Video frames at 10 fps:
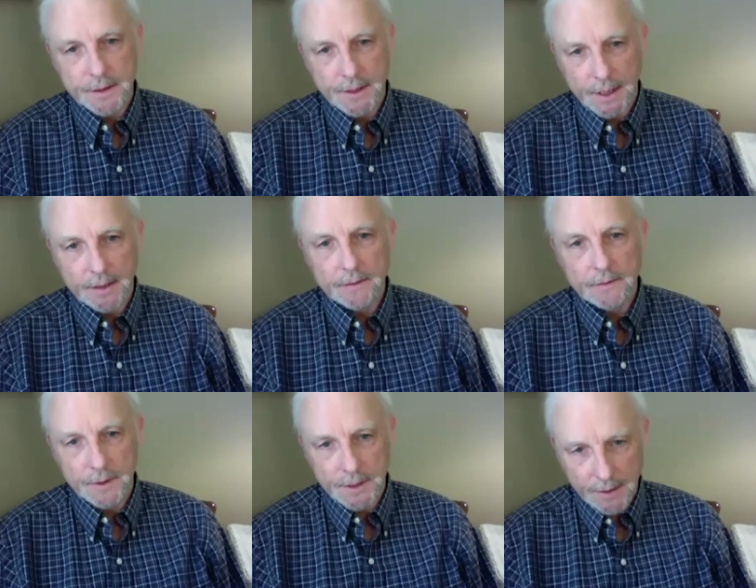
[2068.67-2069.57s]
that,
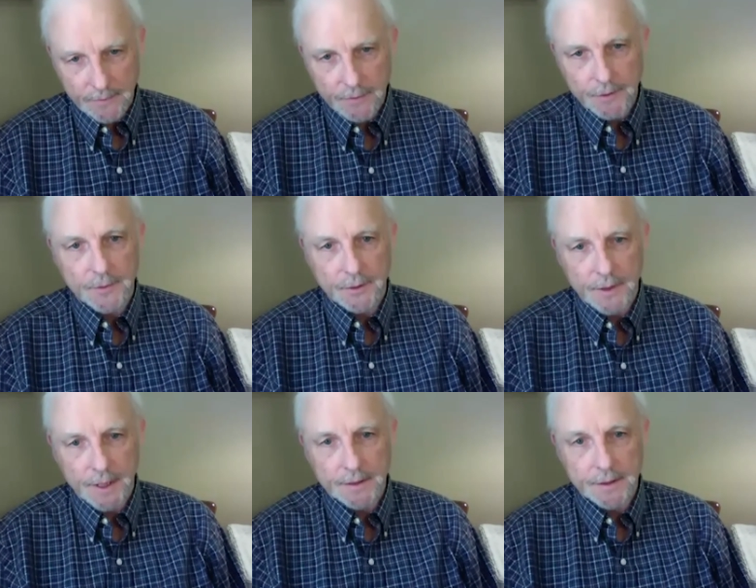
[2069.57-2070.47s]
we have a human
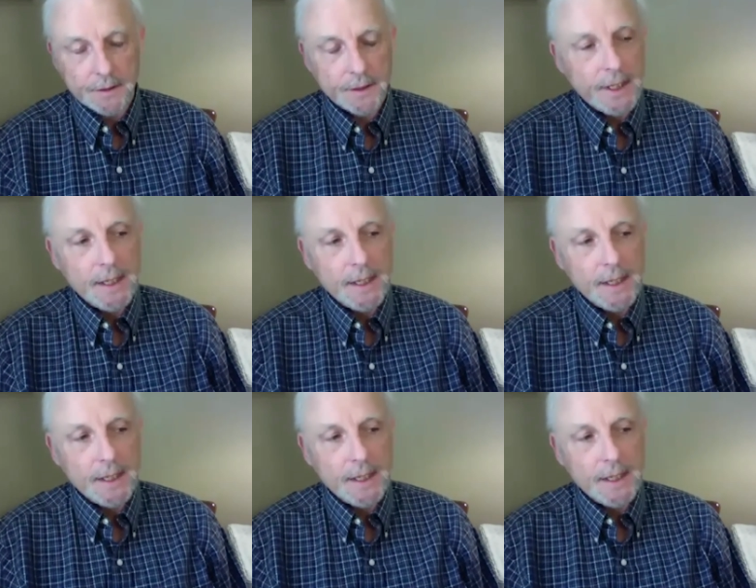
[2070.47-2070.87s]
right to.